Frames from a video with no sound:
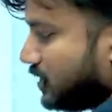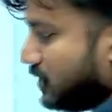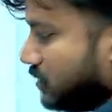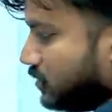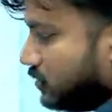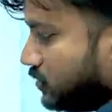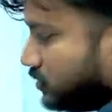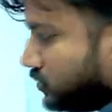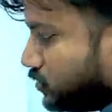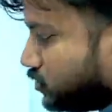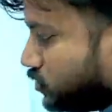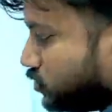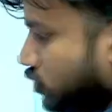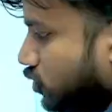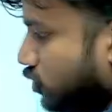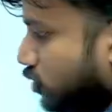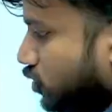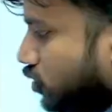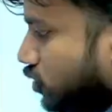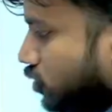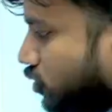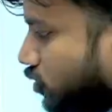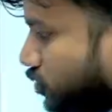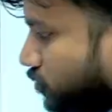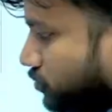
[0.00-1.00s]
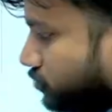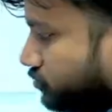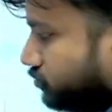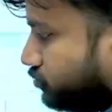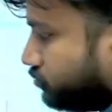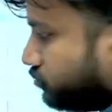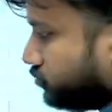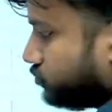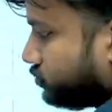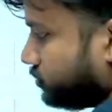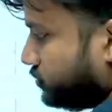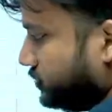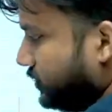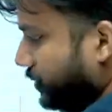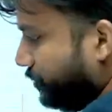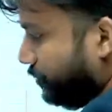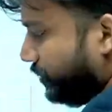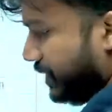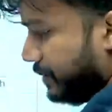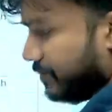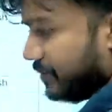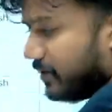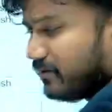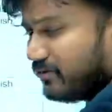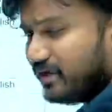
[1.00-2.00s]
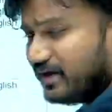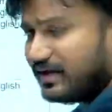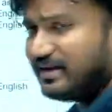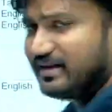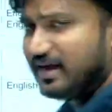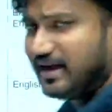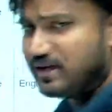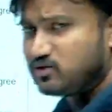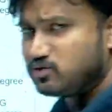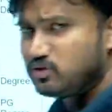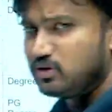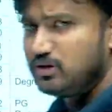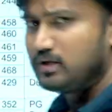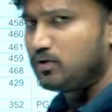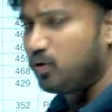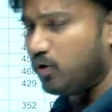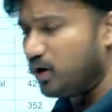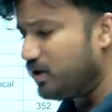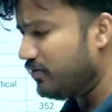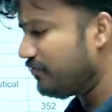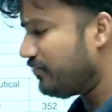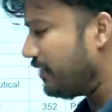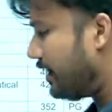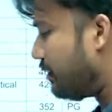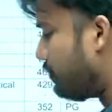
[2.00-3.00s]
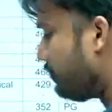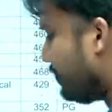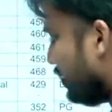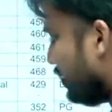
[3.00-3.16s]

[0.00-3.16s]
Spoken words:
So paper one is actually qualifying